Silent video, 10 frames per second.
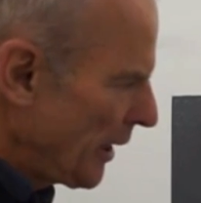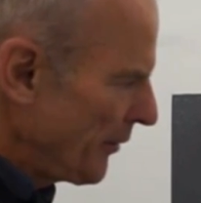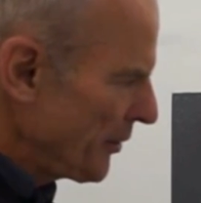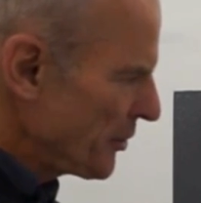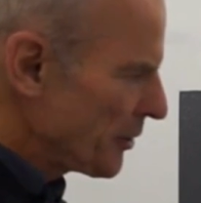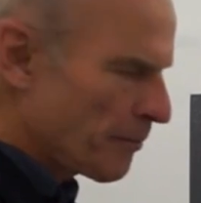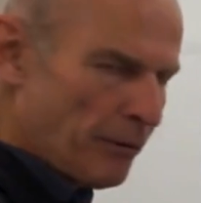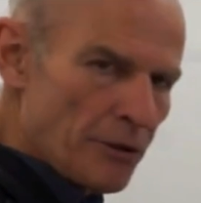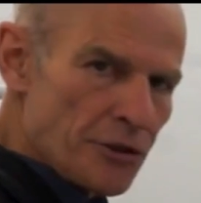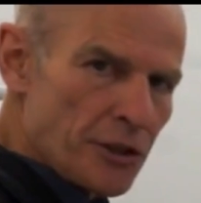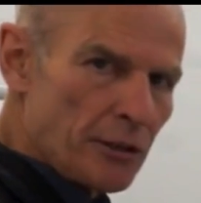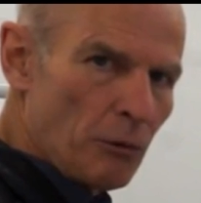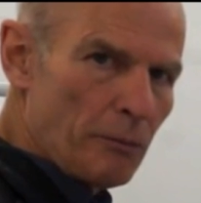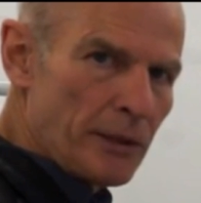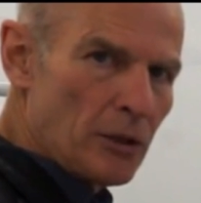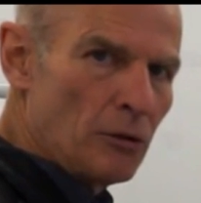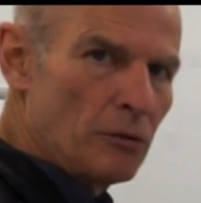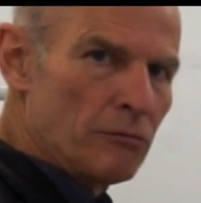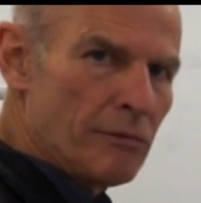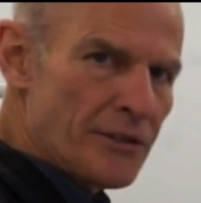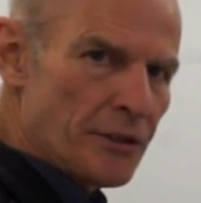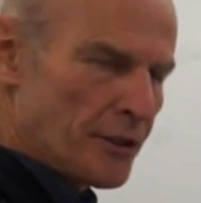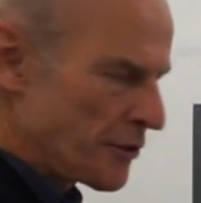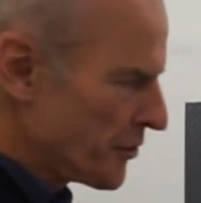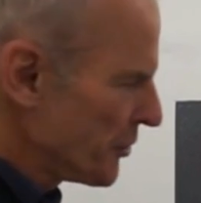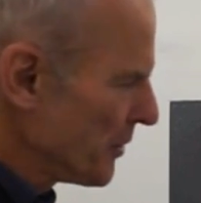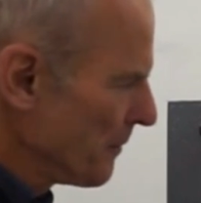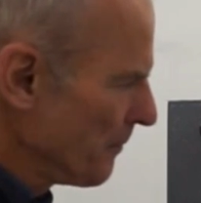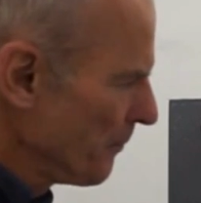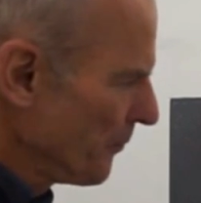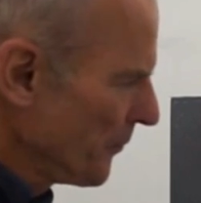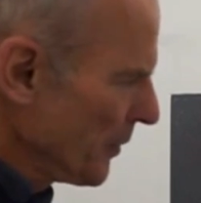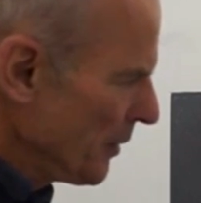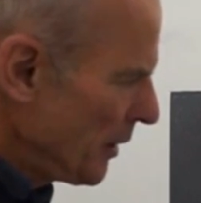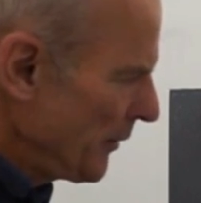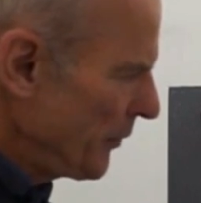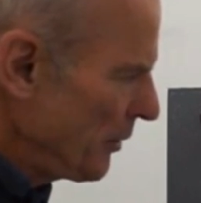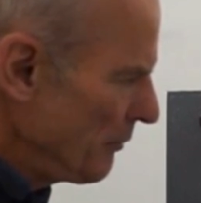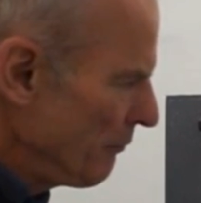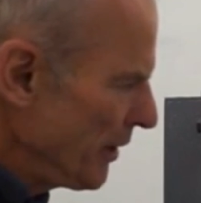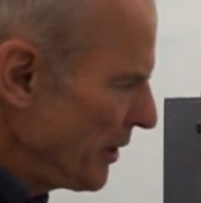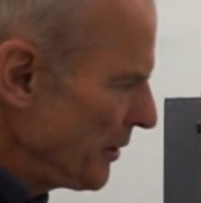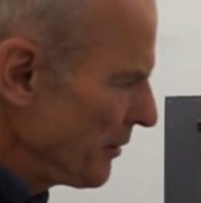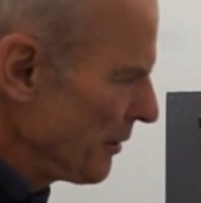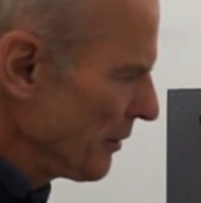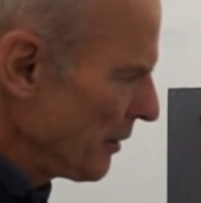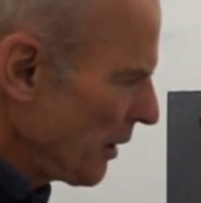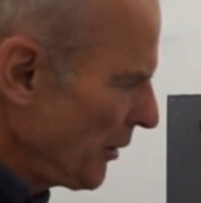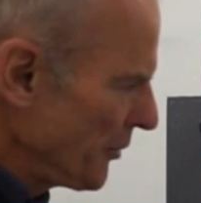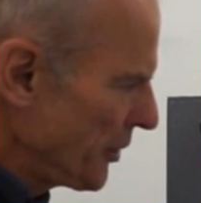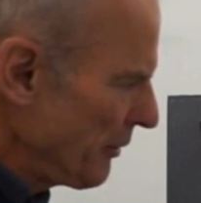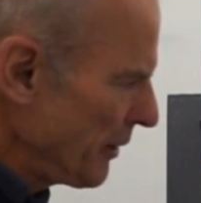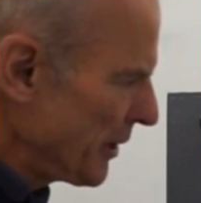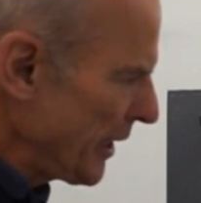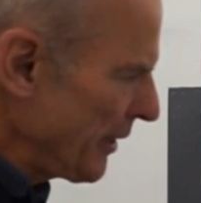and this is approaching what we call resonance. If you undo it